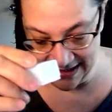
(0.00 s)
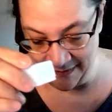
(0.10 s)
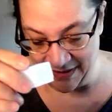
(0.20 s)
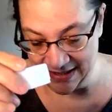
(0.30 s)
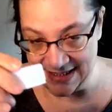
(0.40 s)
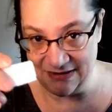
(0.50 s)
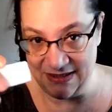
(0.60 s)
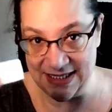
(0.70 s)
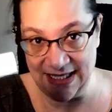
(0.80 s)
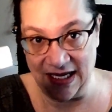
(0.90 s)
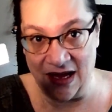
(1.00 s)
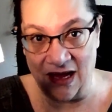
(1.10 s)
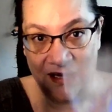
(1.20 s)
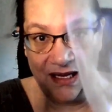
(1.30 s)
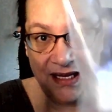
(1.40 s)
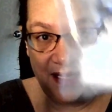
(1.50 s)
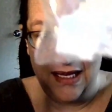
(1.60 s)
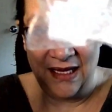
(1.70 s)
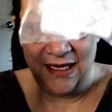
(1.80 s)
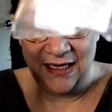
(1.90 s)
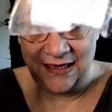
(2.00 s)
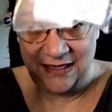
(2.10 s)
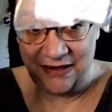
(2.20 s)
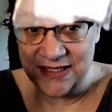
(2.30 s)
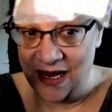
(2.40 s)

mean, seriously, y'all, there's a